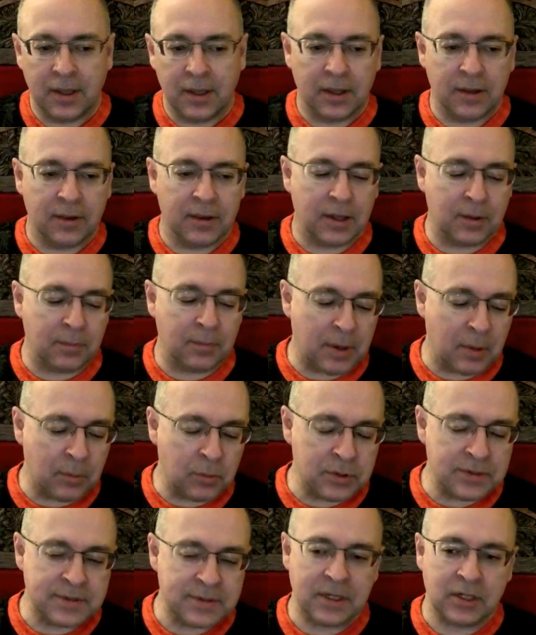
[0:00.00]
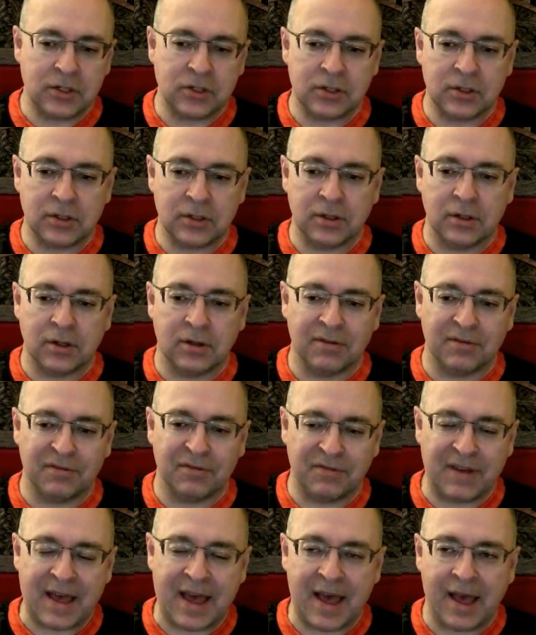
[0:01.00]
memorization of
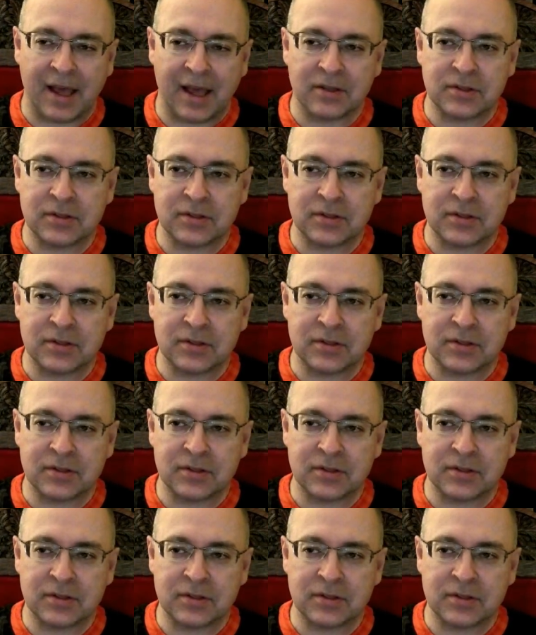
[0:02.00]
facts,